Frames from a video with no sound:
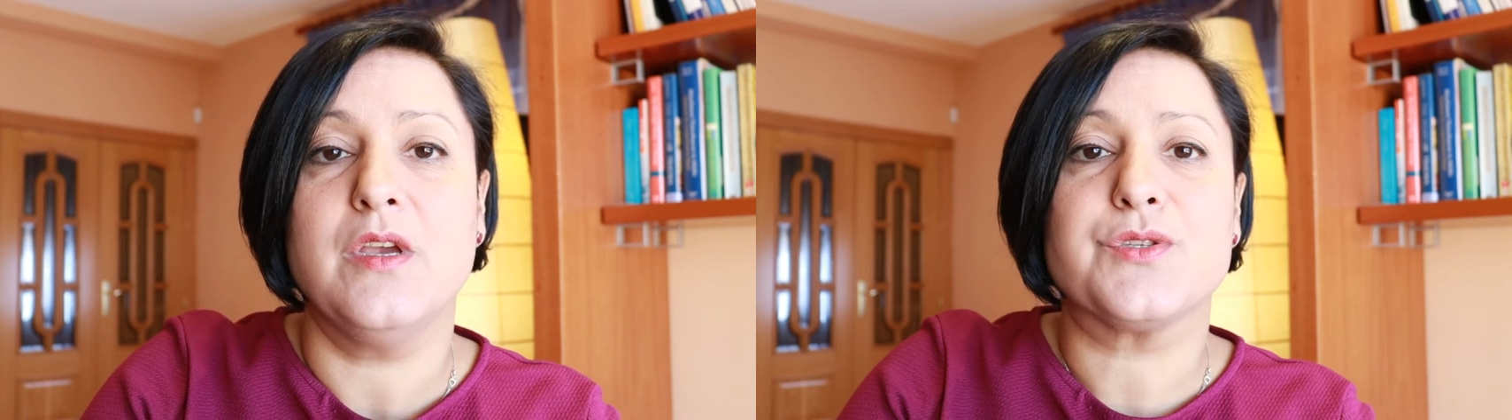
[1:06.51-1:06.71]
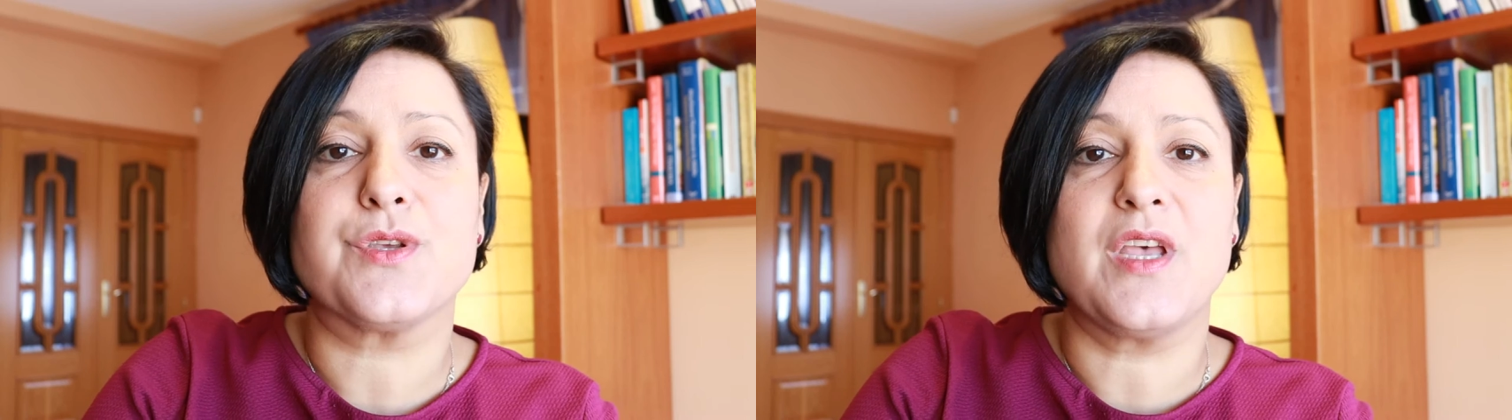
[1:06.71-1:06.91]

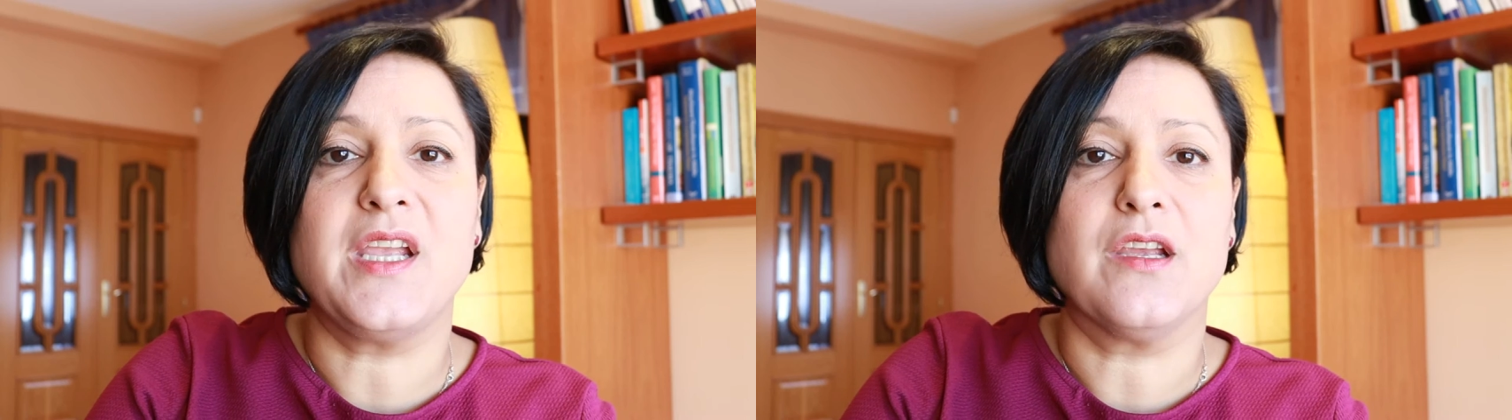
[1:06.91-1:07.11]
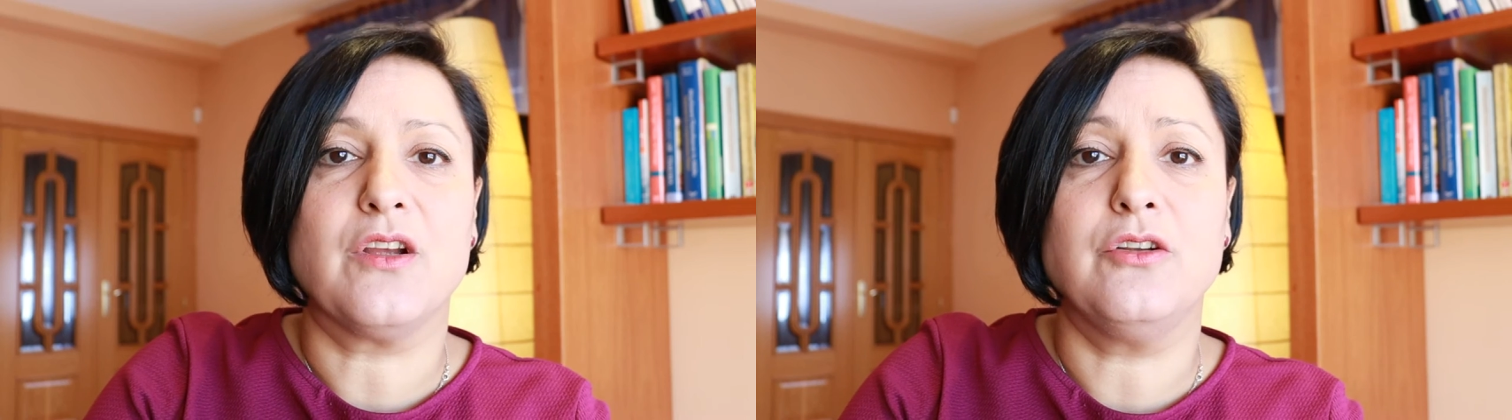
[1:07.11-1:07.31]
So
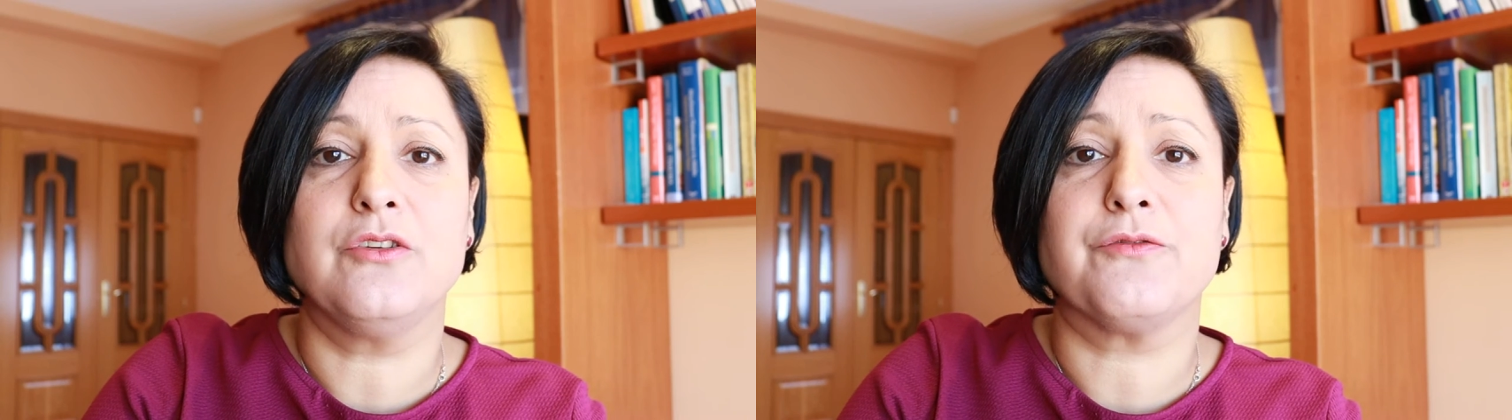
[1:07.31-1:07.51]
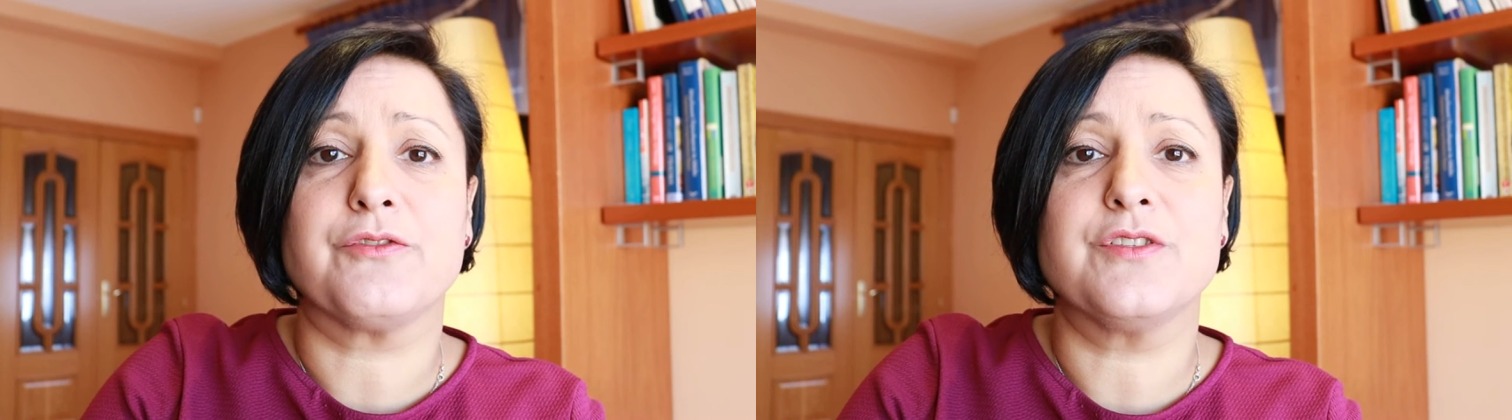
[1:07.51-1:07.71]
they
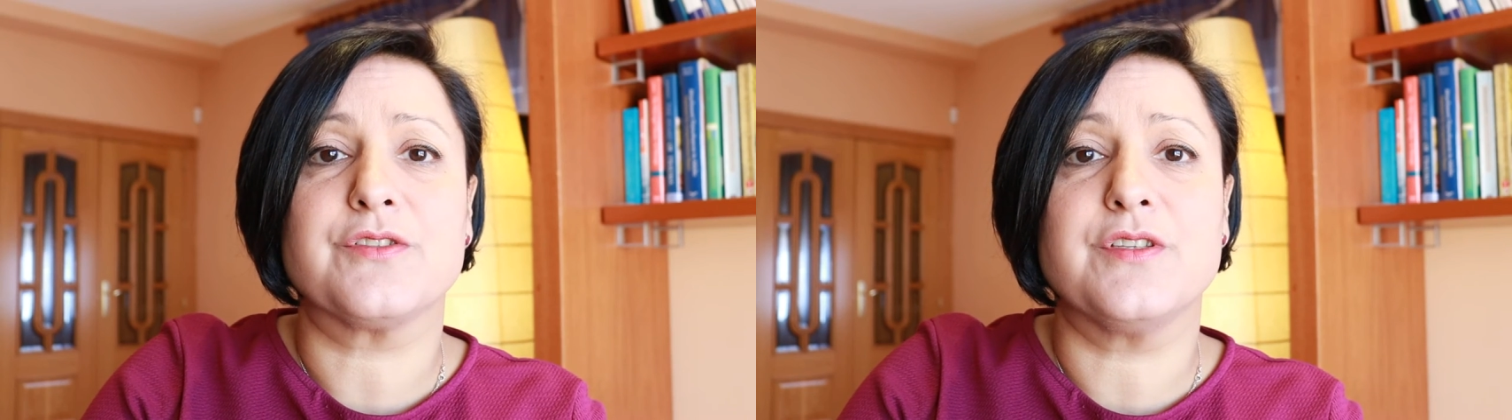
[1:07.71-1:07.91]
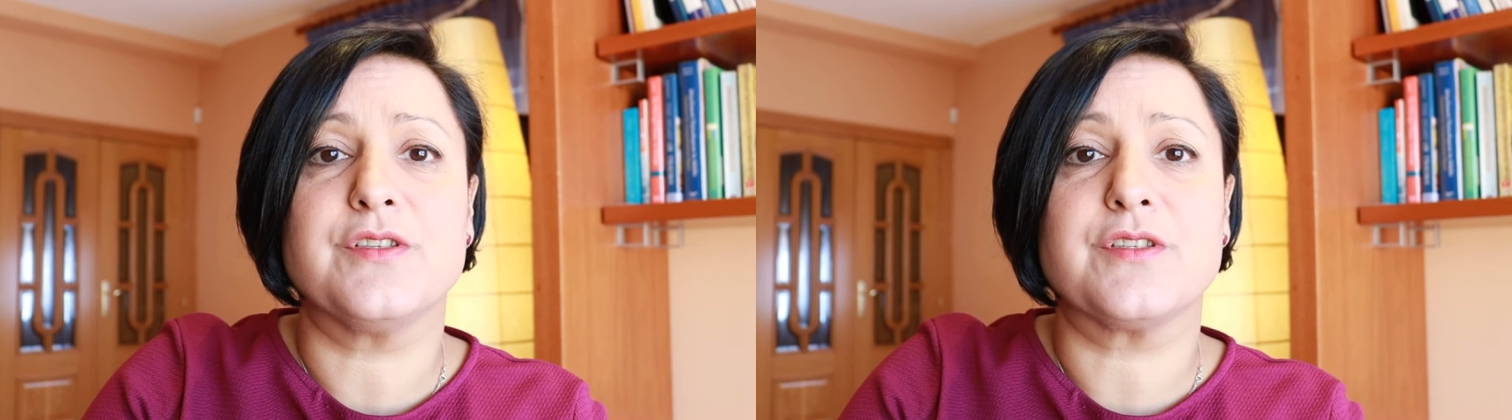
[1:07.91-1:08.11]
include, for
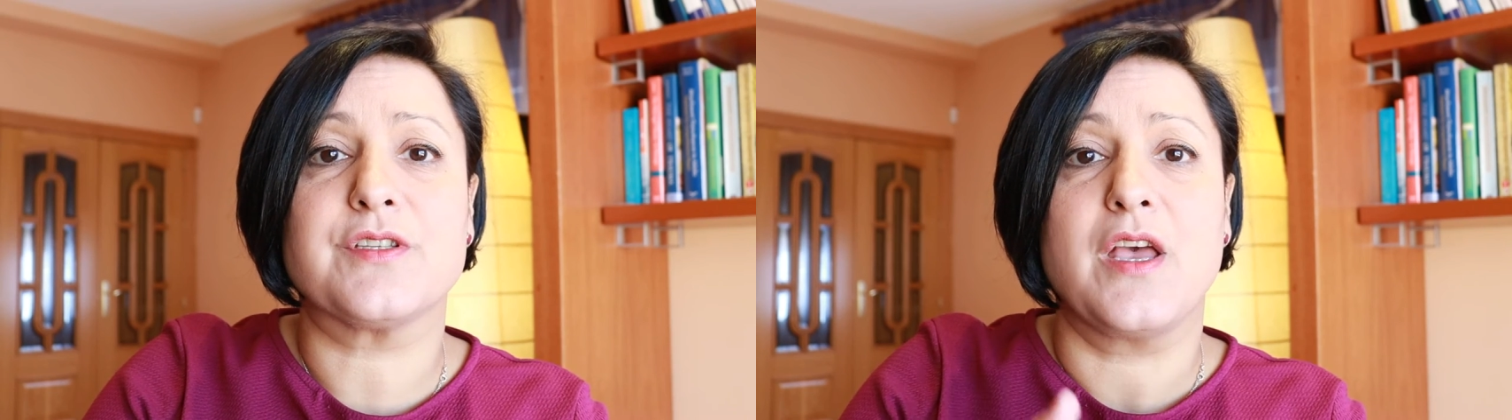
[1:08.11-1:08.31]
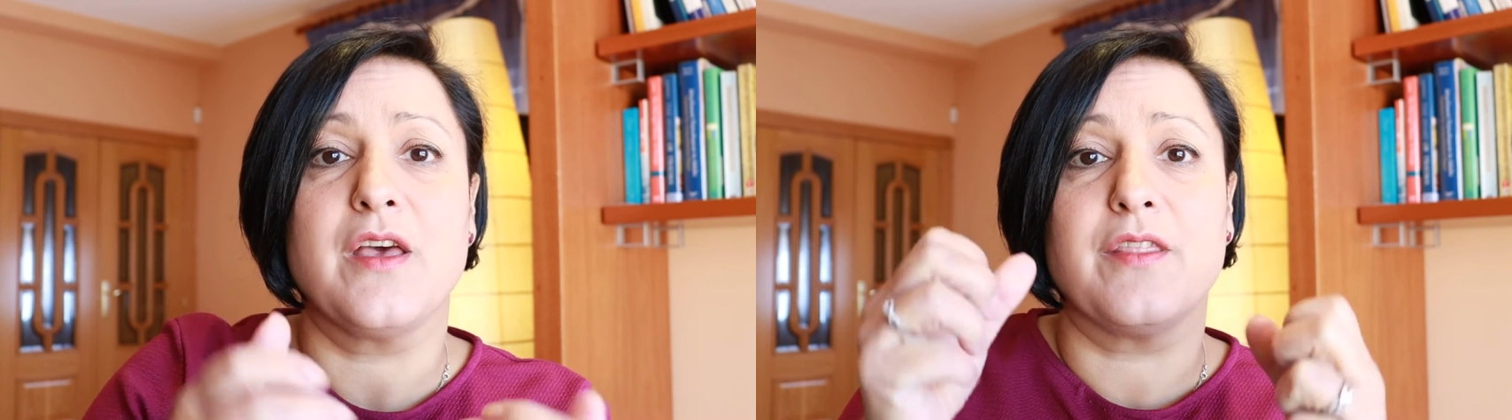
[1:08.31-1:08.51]
instance,